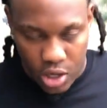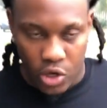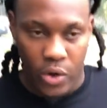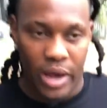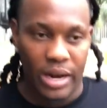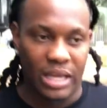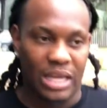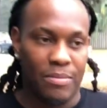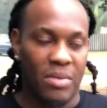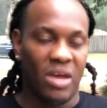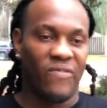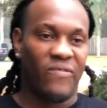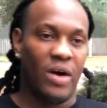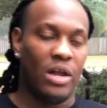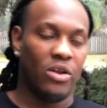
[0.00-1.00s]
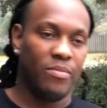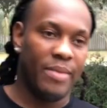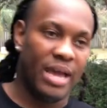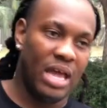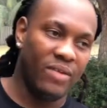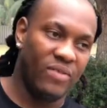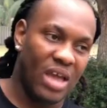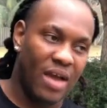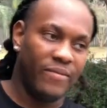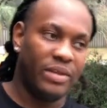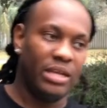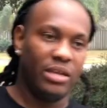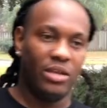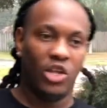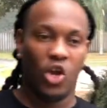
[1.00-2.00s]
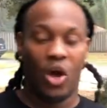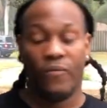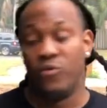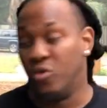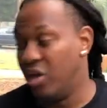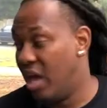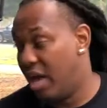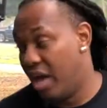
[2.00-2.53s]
Go ahead and give me a follow, man. If you have any, you know, if you